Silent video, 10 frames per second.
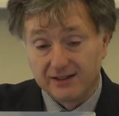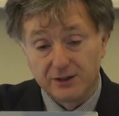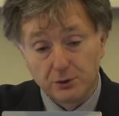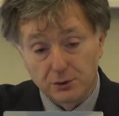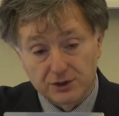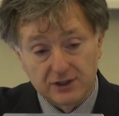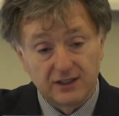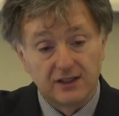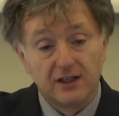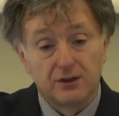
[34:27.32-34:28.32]
used
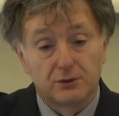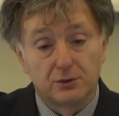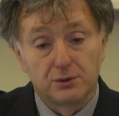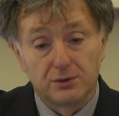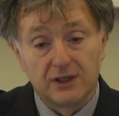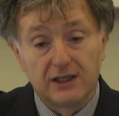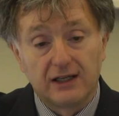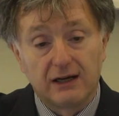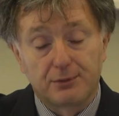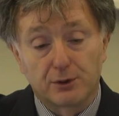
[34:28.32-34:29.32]
to
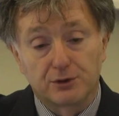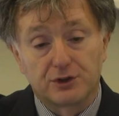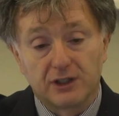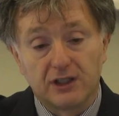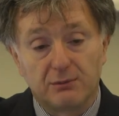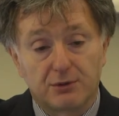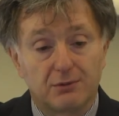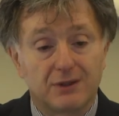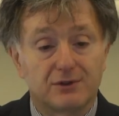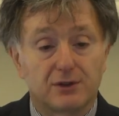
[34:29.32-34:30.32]
approach
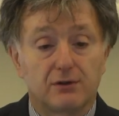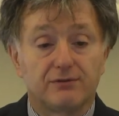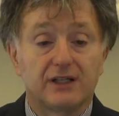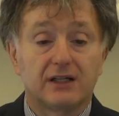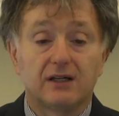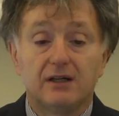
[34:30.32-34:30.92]
problem solving.